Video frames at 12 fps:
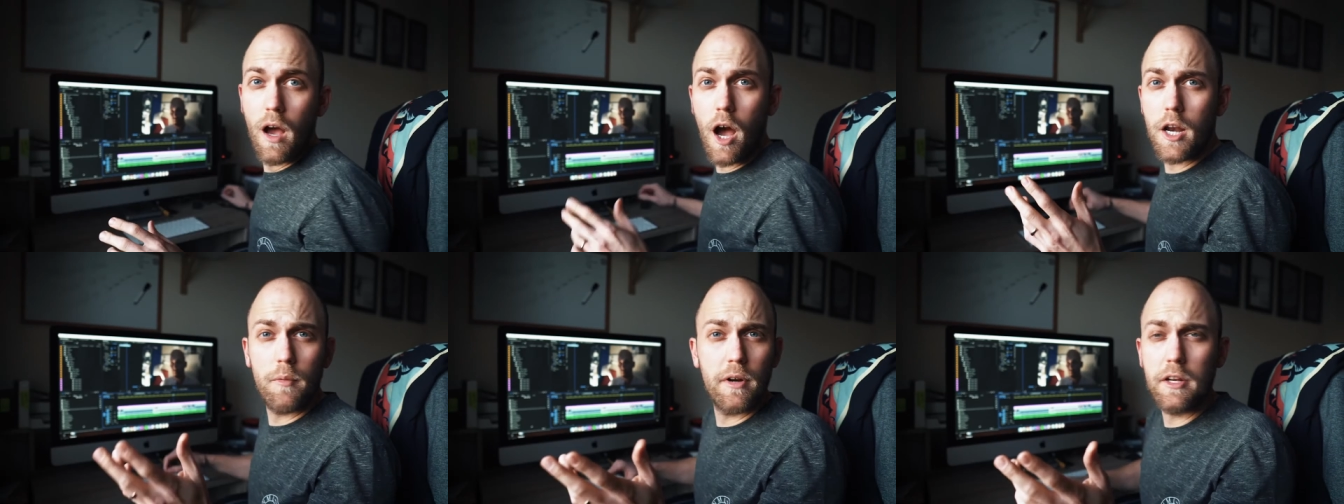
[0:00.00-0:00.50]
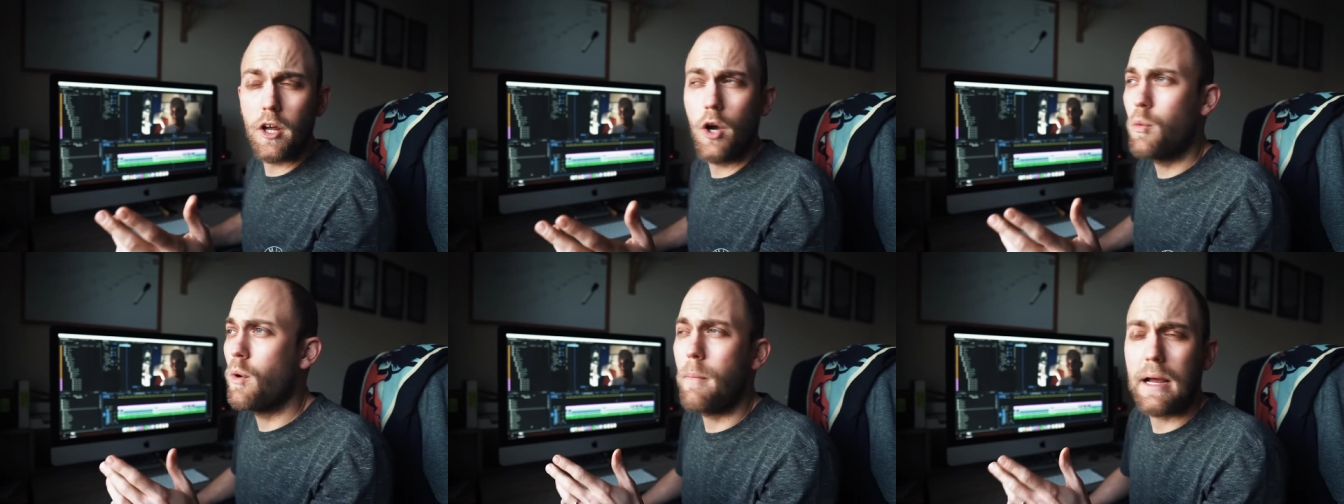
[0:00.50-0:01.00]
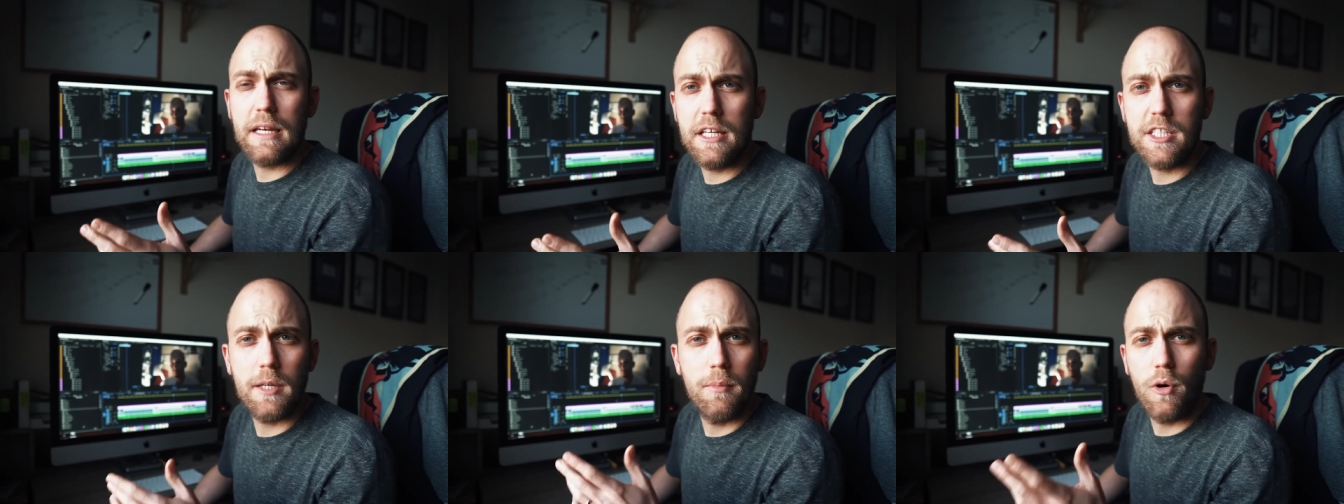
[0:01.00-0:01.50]
I don't really know what
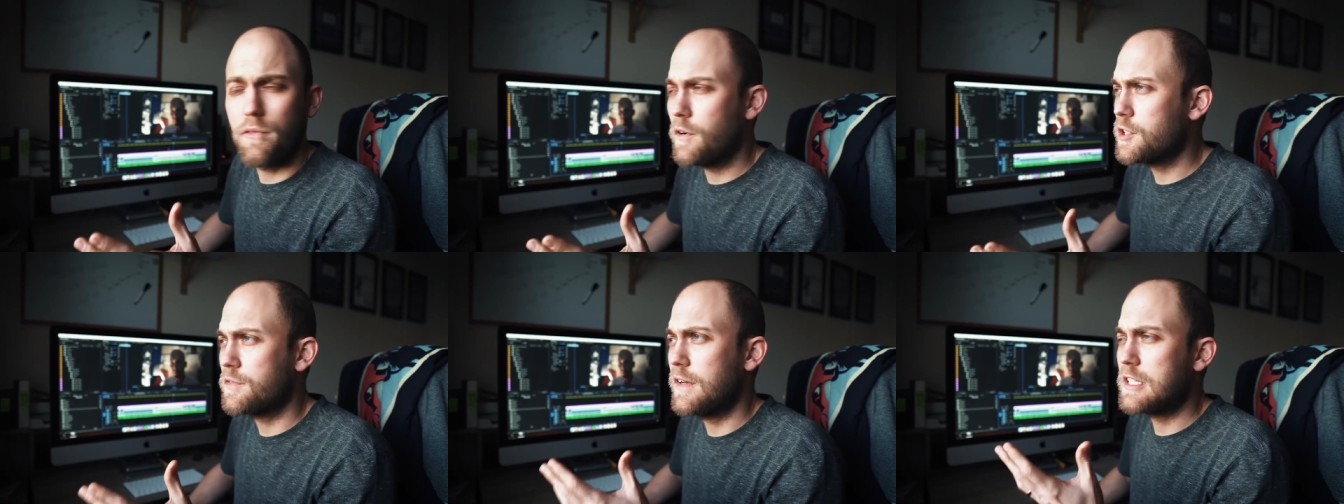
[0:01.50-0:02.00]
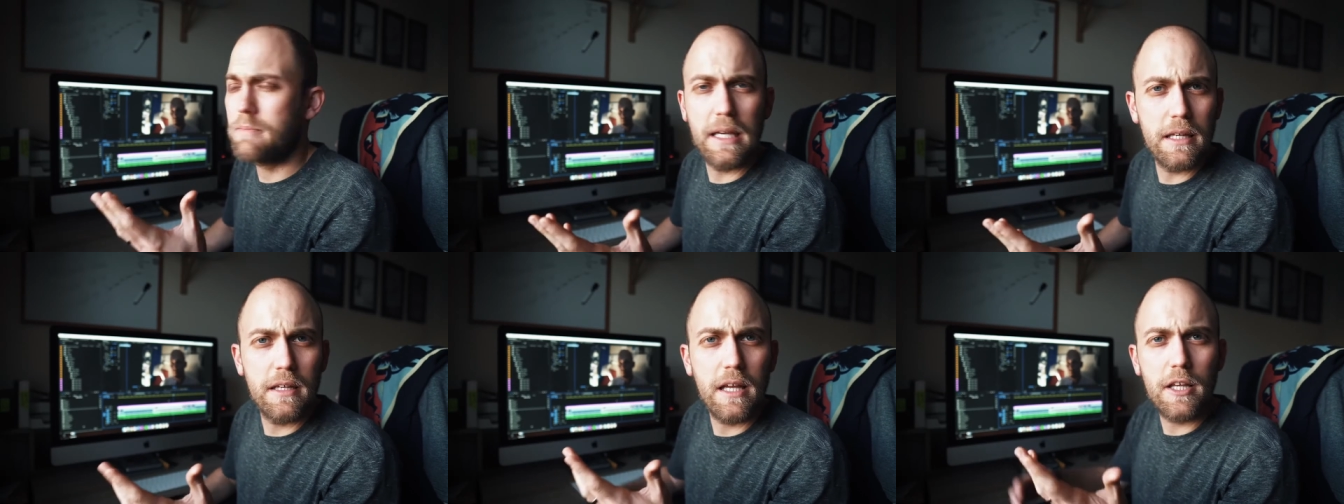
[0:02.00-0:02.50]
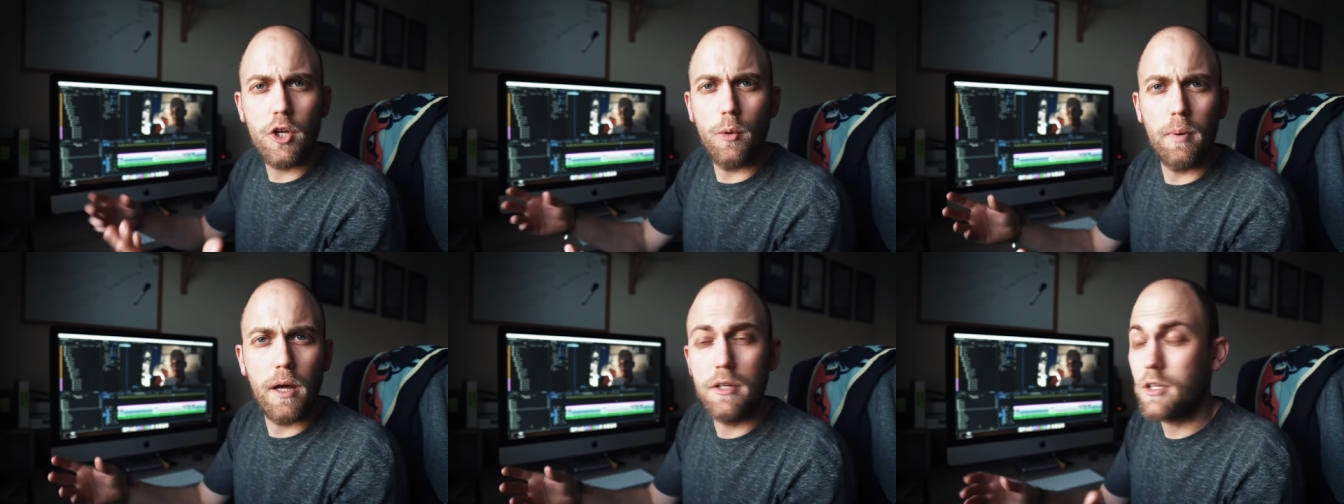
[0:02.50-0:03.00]
magnesium or phosphates mean in
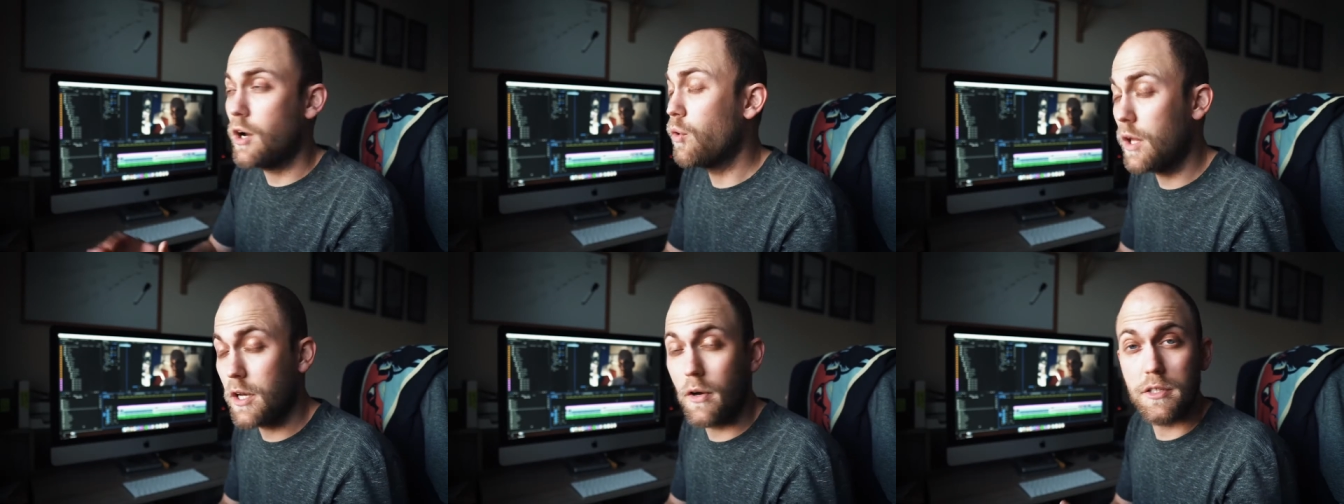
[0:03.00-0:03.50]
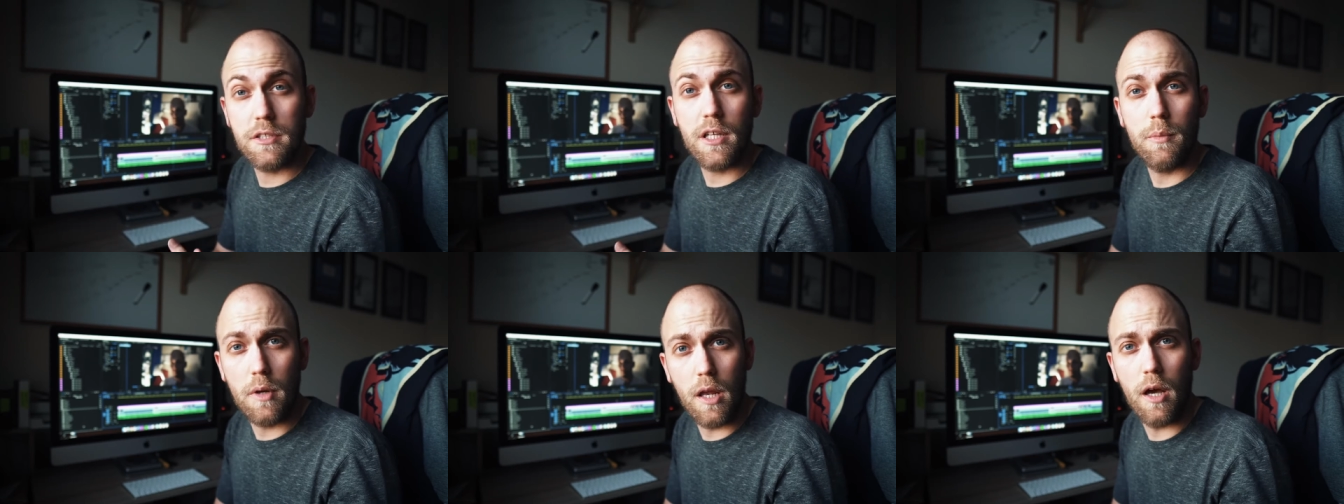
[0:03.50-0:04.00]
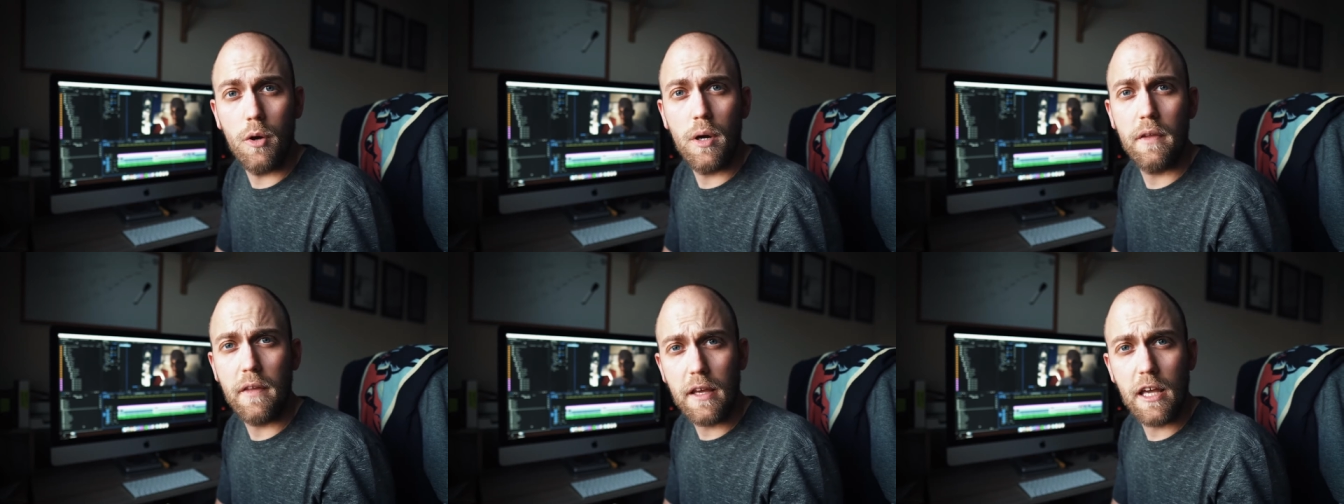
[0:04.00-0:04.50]
your blood. All I know is that they were low
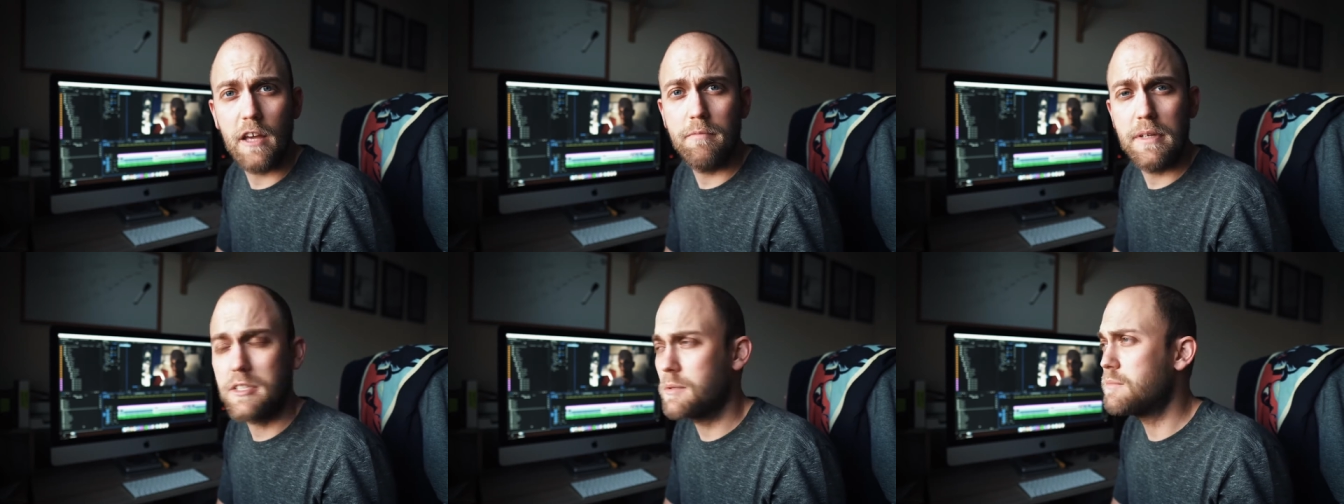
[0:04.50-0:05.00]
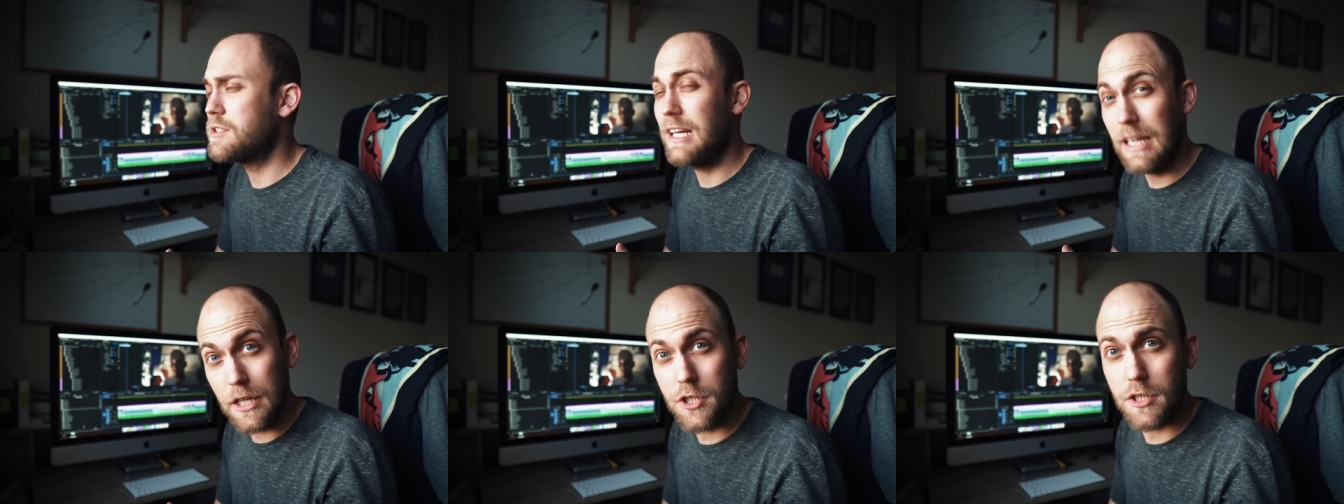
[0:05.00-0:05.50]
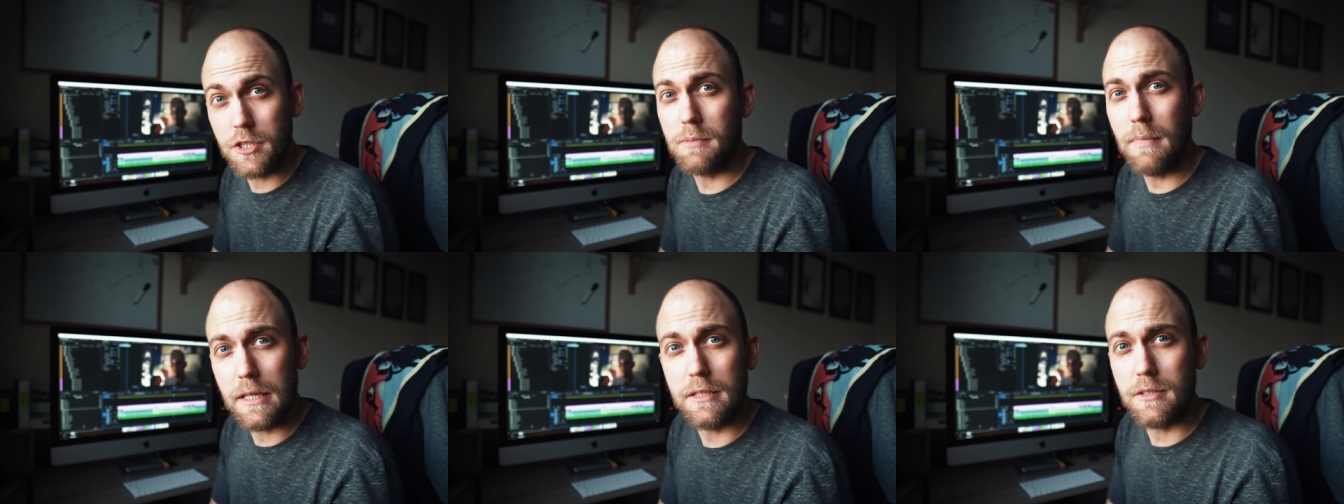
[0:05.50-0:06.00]
and they gave me some delicious
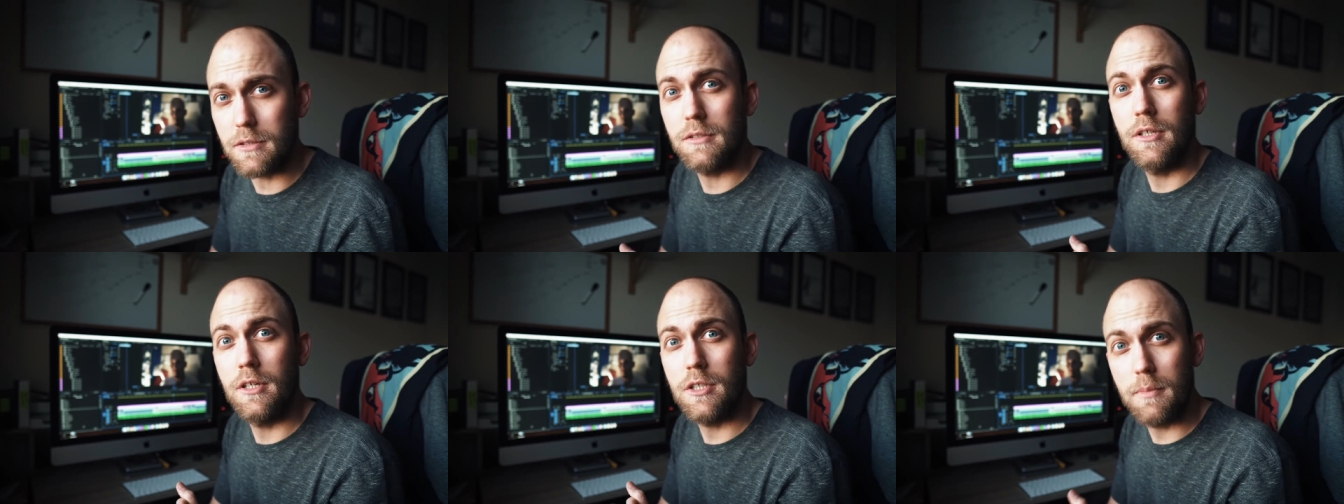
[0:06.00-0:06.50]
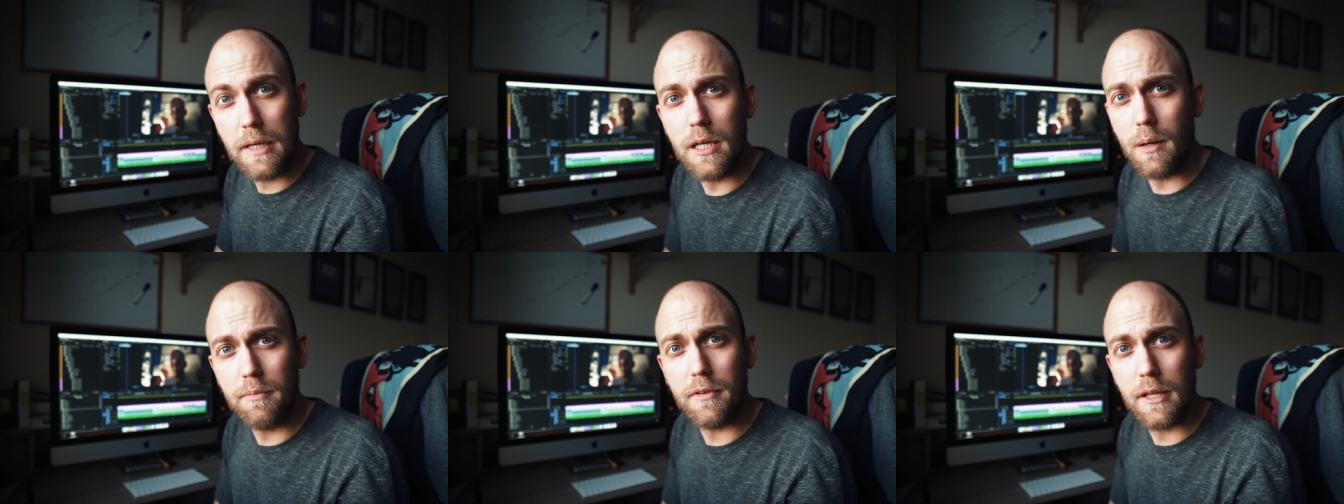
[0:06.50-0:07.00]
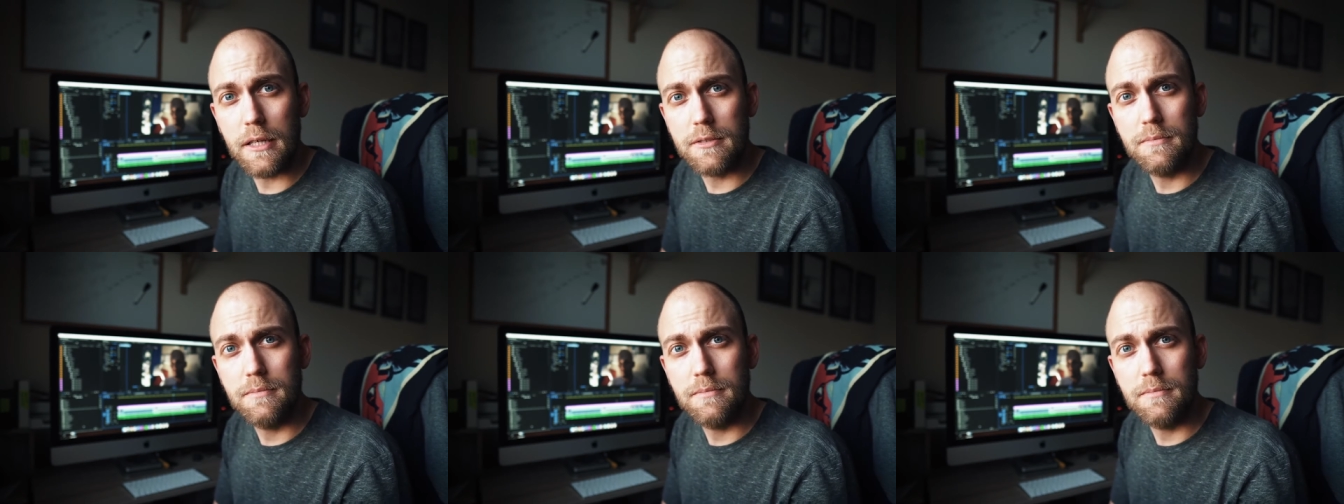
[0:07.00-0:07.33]
medicine to make up for that.